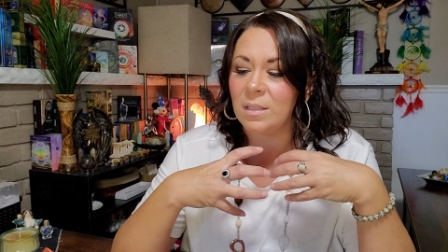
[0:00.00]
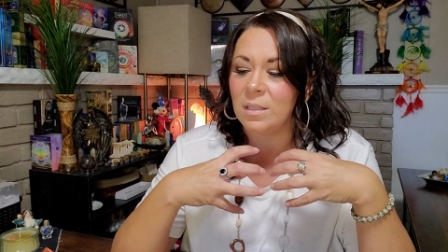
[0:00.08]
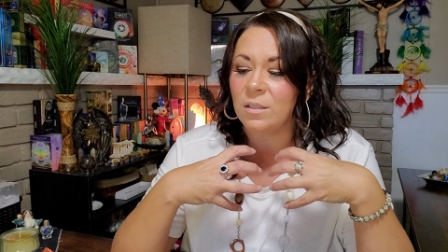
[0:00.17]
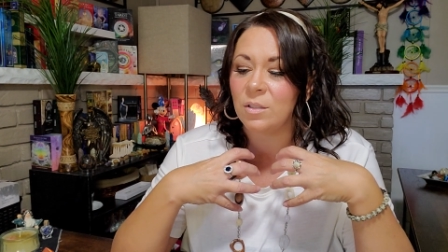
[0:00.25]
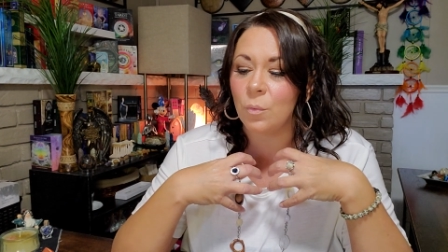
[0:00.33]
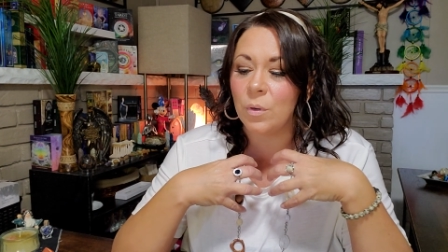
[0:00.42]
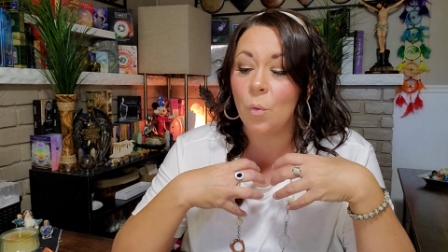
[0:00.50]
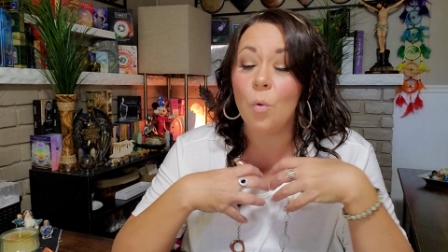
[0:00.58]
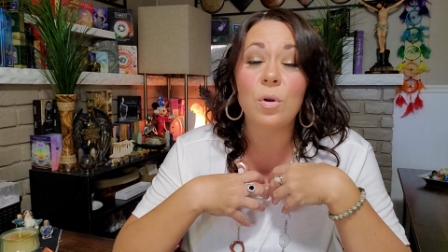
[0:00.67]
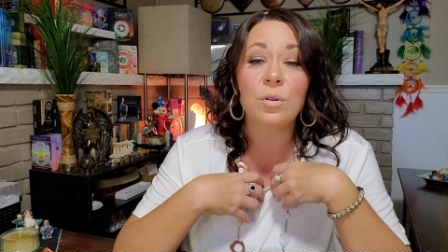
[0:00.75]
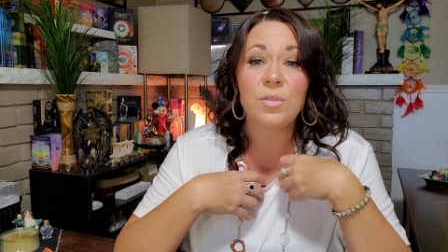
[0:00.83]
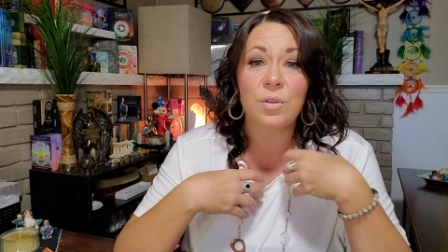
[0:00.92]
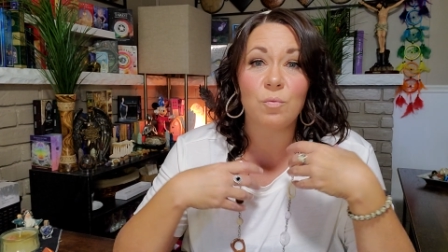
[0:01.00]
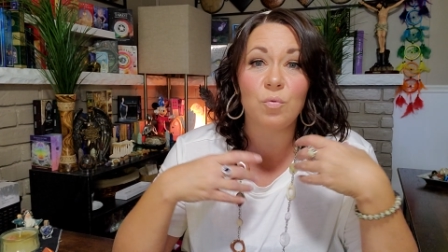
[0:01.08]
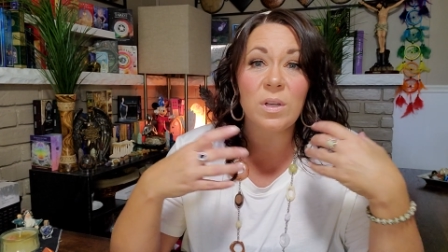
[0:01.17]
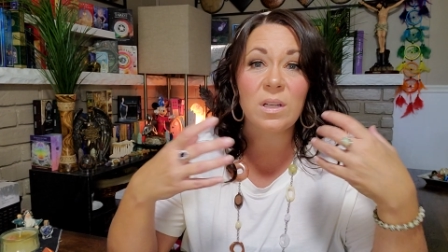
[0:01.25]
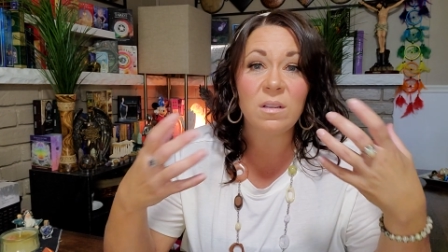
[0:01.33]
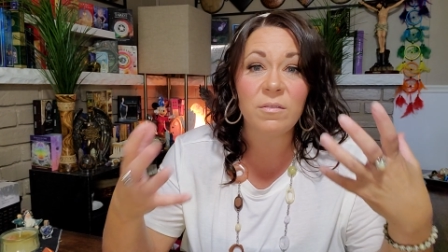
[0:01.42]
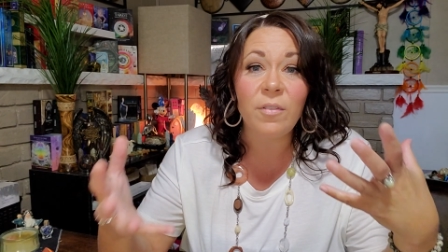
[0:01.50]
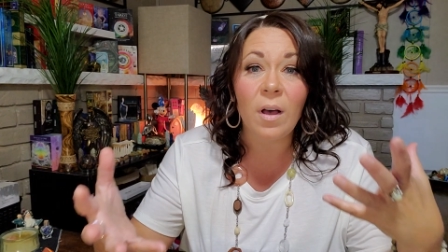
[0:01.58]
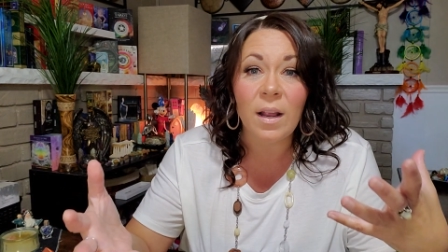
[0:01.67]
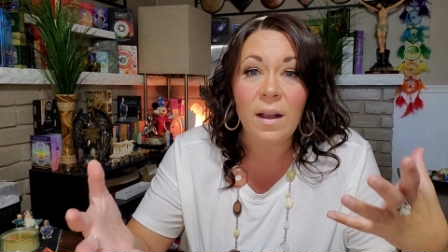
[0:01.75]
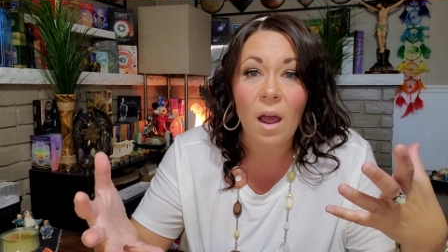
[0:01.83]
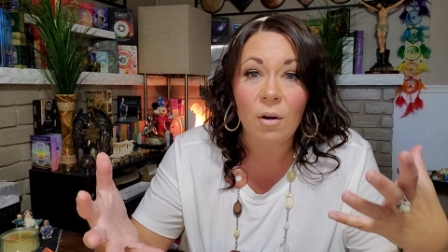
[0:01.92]
And so in order to
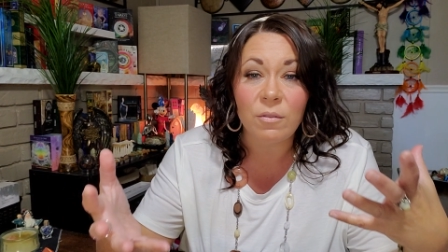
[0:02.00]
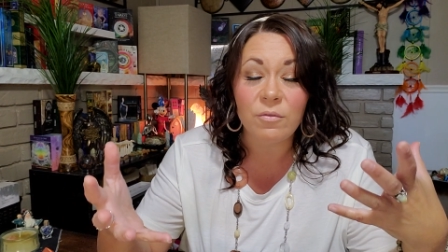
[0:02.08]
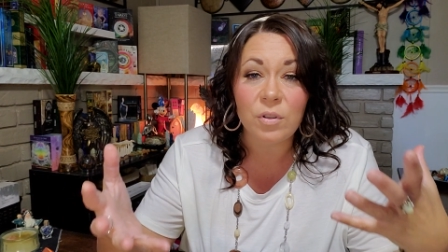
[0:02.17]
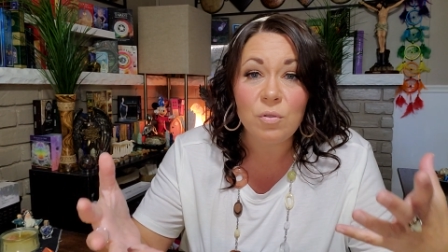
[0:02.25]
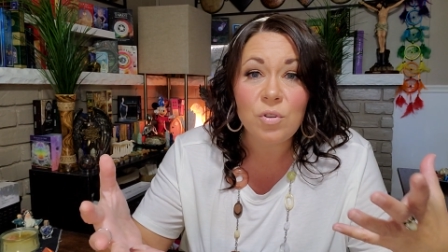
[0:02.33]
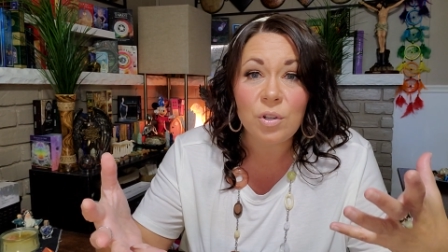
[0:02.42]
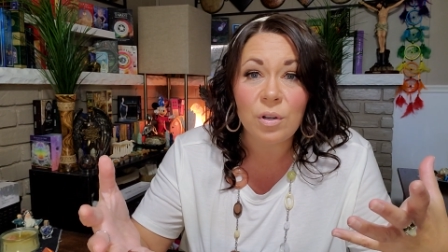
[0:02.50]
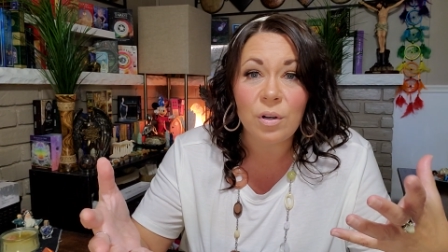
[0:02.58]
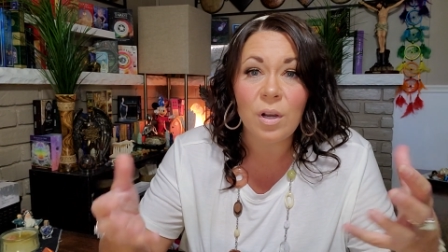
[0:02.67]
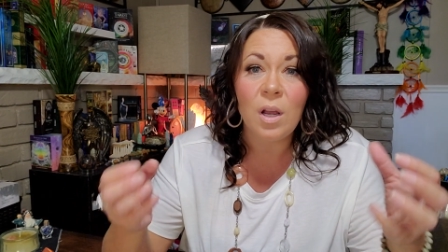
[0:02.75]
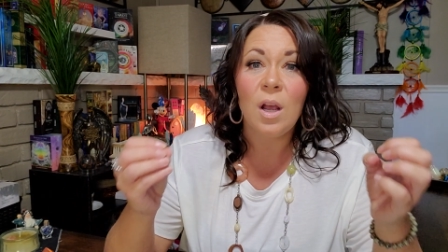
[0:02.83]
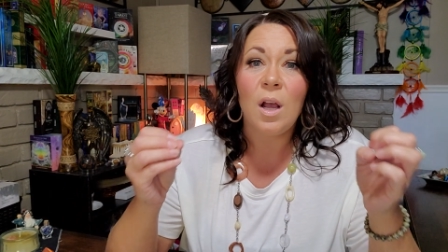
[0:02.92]
redefine our future